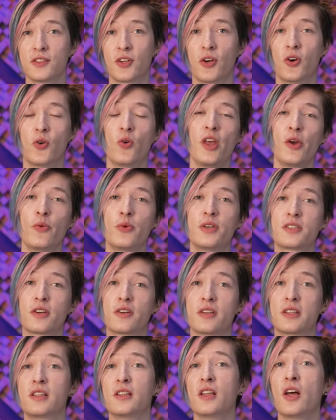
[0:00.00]
So we
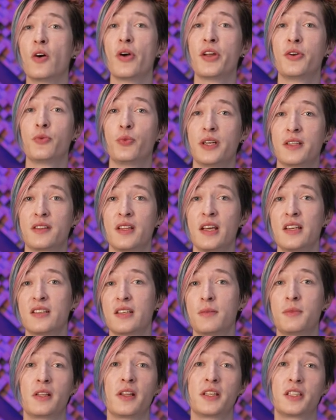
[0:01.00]
start at the low end with
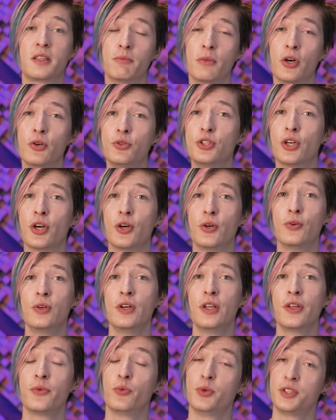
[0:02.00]
something like the Mojo,
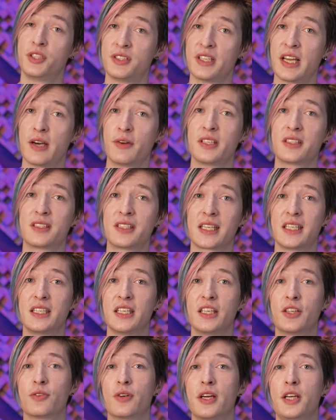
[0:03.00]
which is now in its
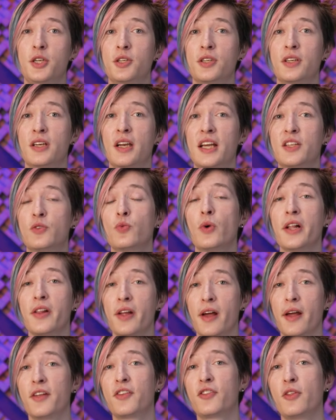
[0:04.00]
second iteration, as
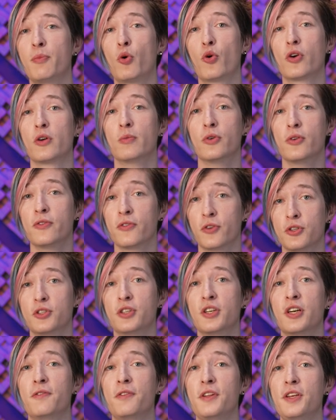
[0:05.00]
well as the portable
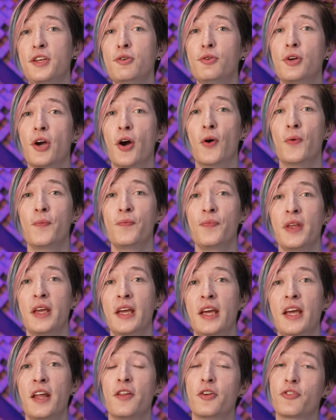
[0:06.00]
version of the Hugo.
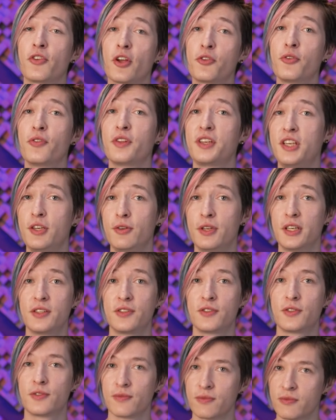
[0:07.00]
There's also the
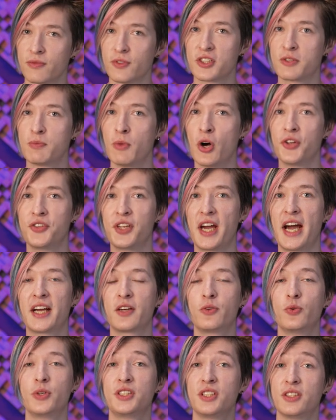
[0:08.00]
Qutest, small
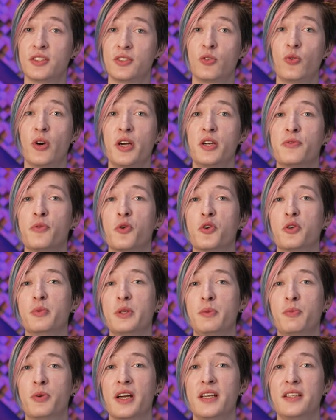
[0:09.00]
DAC, which is quite
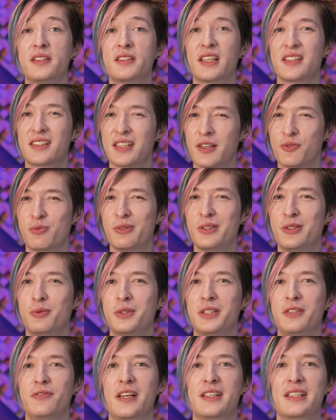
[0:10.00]
affordably priced and sounds really,
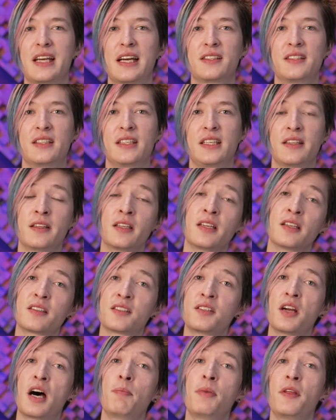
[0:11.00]
really fantastic. And then at
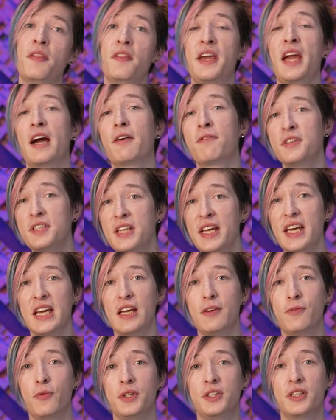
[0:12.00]
the top end, they have the
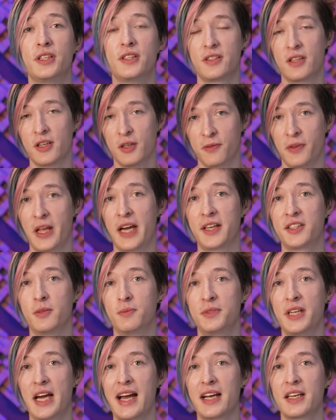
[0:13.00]
Dave, which is their
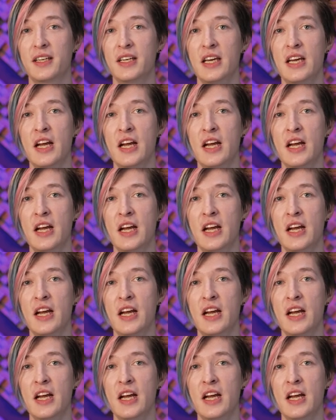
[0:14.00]
flagship DAC.